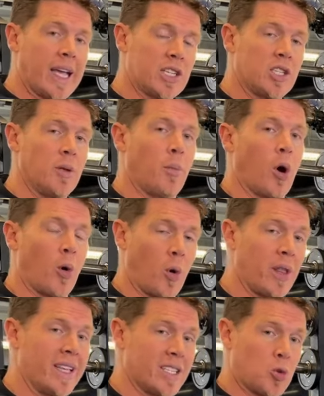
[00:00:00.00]
Catching the bar,
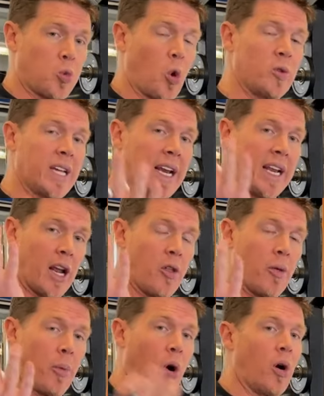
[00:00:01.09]
really just rotating under the
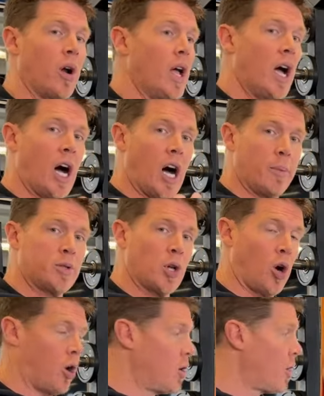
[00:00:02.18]
bar up
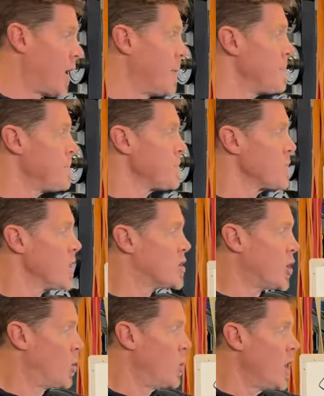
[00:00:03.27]
tall, all right?
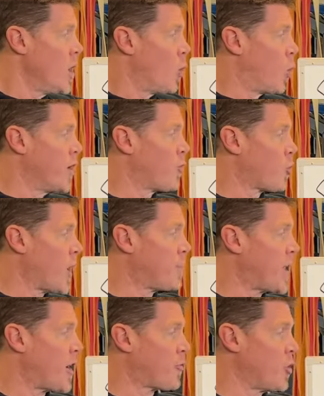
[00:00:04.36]
So we've repped
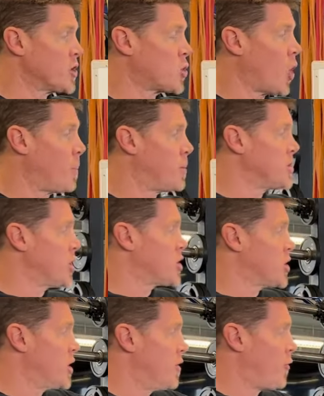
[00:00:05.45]
that front squat
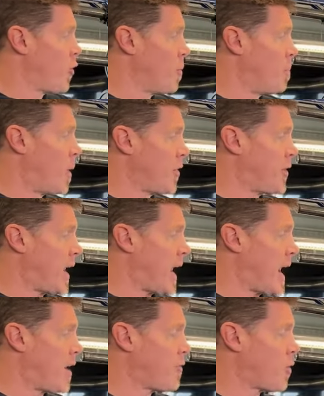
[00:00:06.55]
position for a month and a
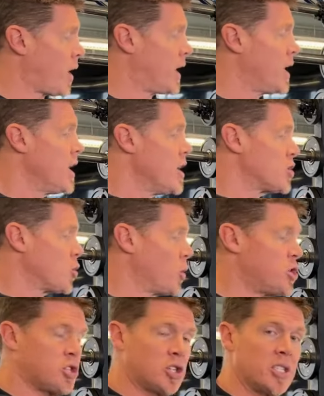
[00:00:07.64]
half, right? So we
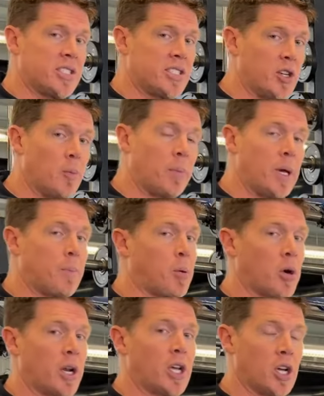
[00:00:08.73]
should still be
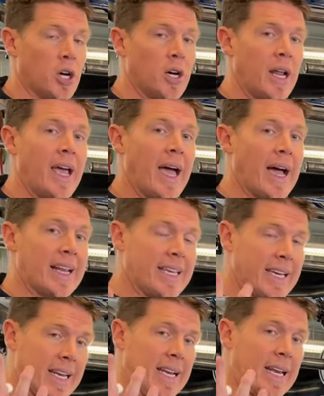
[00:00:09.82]
pretty good at
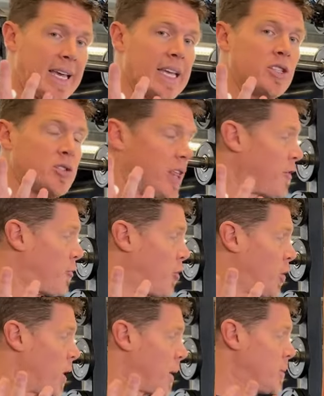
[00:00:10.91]
getting into that front
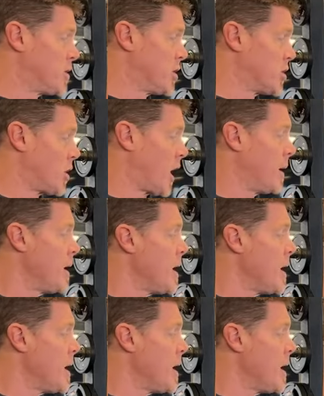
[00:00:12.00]
rack position, right?